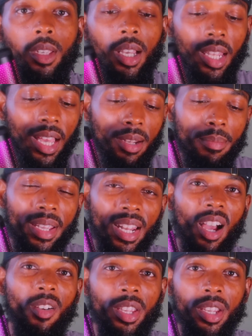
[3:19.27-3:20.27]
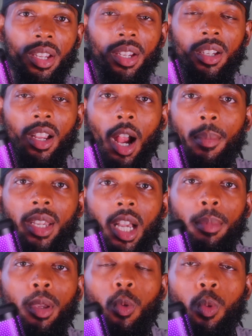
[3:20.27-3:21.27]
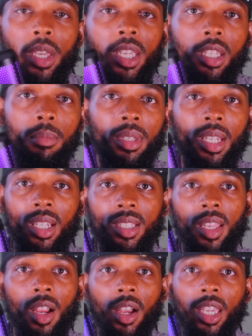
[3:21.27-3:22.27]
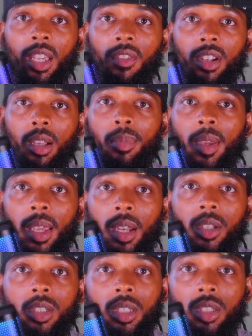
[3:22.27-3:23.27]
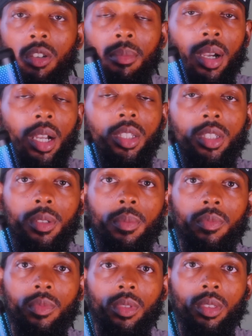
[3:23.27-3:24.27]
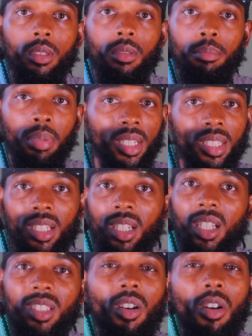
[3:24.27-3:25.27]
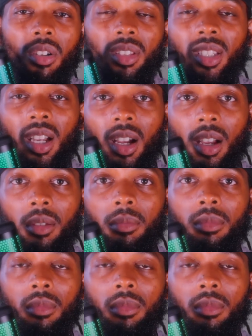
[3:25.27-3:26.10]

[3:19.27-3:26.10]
A lot of men out here are becoming weak because they are giving up their energy so much, busting nuts all the time.